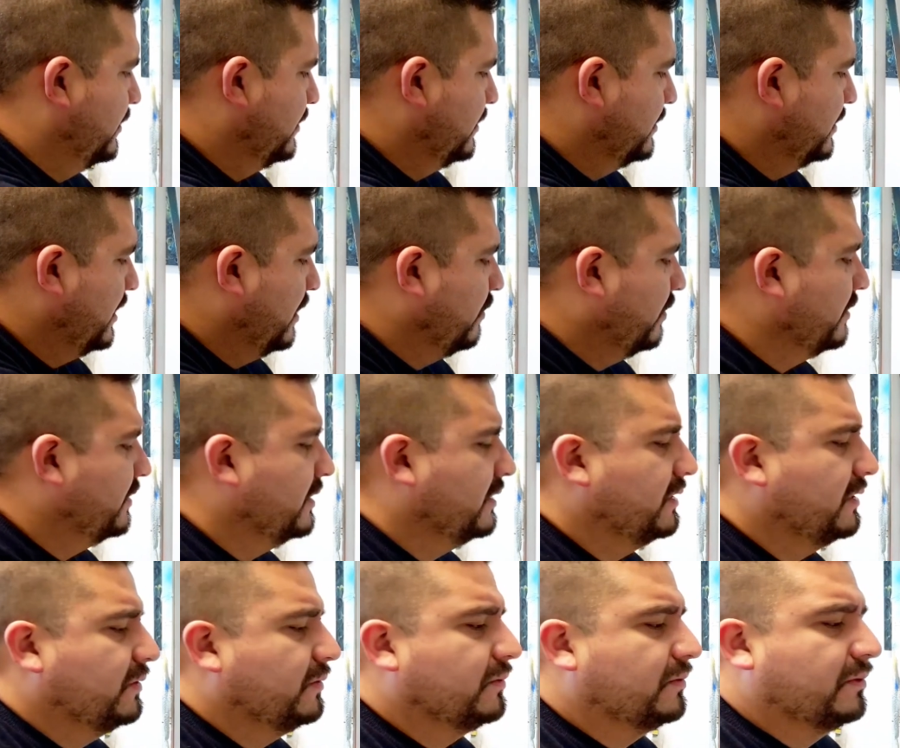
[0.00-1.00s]
Now, one thing that
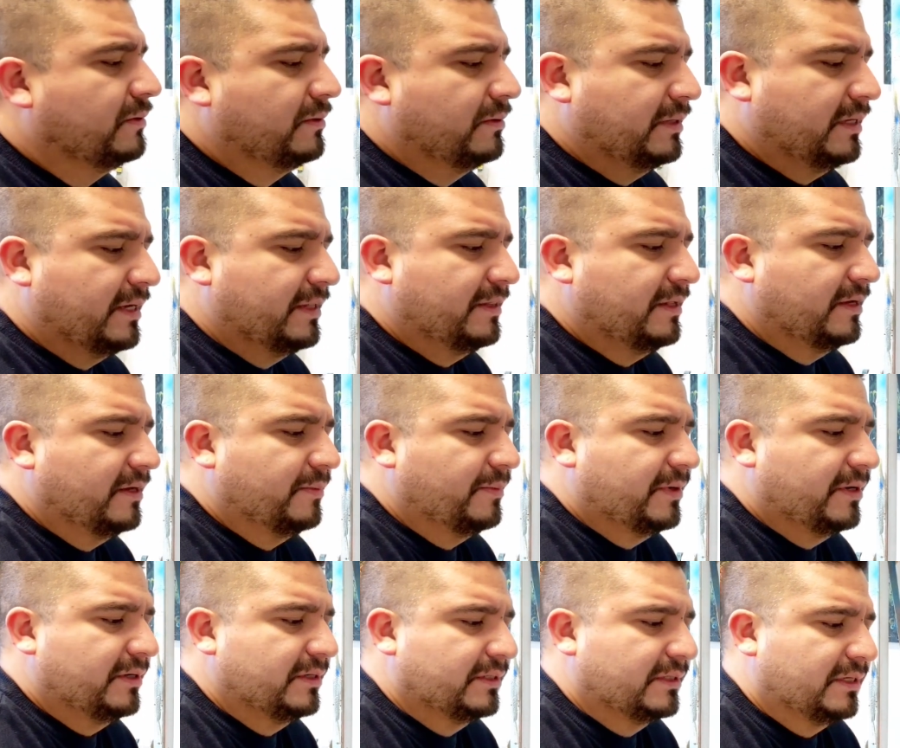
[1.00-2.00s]
you gotta think
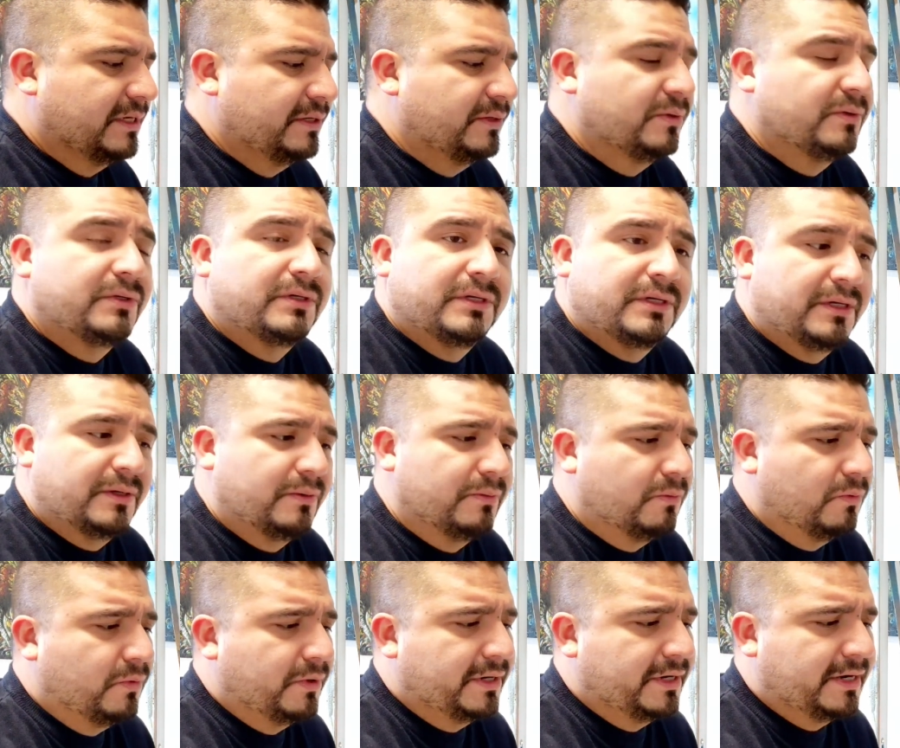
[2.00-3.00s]
about is I'm using a
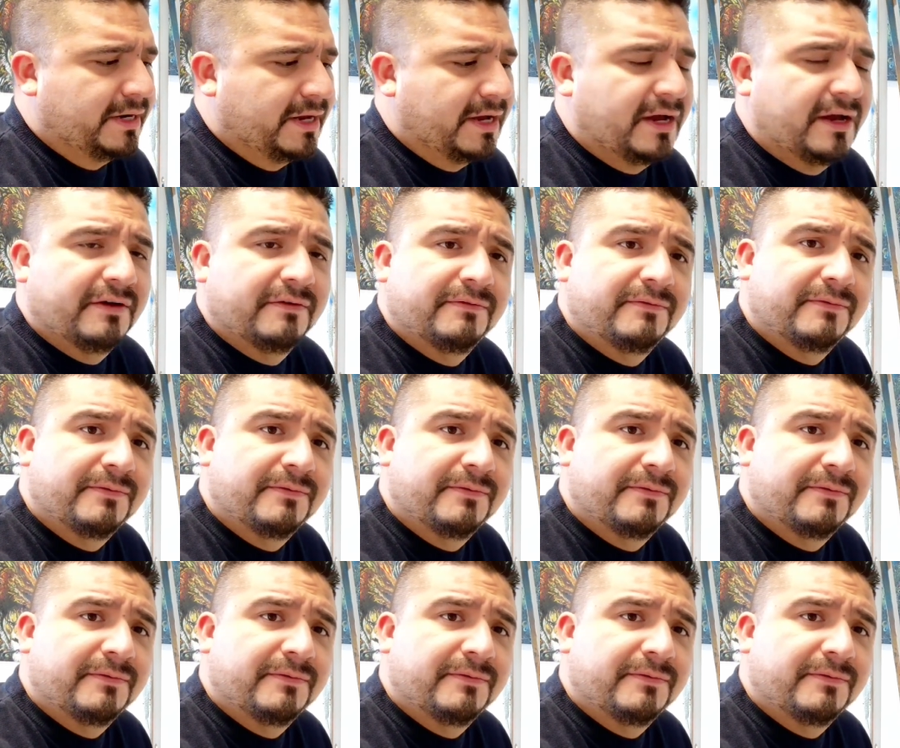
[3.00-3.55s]
1.5